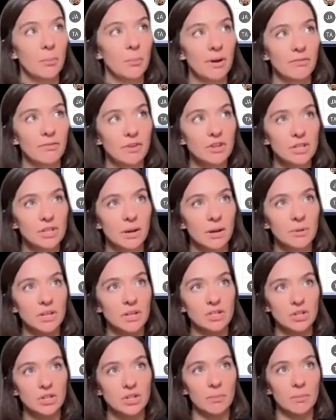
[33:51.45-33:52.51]
But first, I'm going to
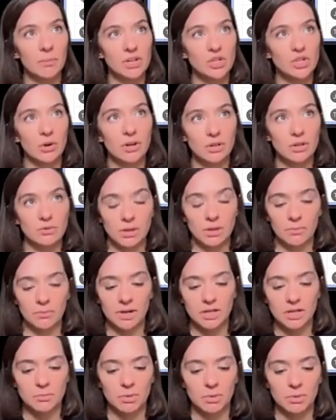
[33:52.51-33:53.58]
start by showing you
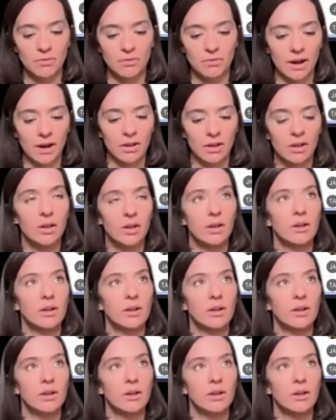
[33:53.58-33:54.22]
somebody's profile.